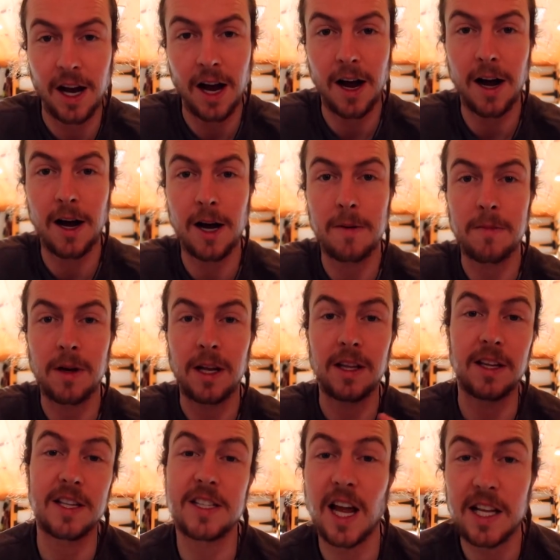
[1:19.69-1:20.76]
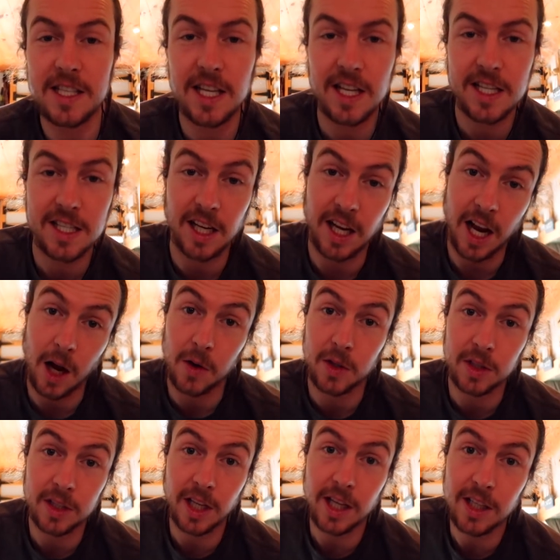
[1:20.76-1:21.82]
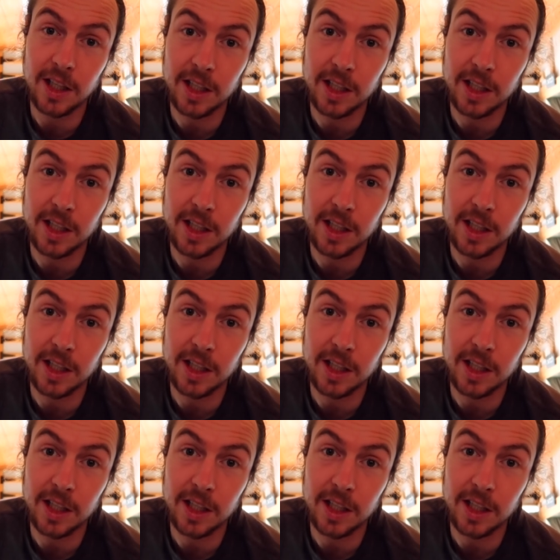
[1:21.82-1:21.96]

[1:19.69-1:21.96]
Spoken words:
The aesthetics, like how good they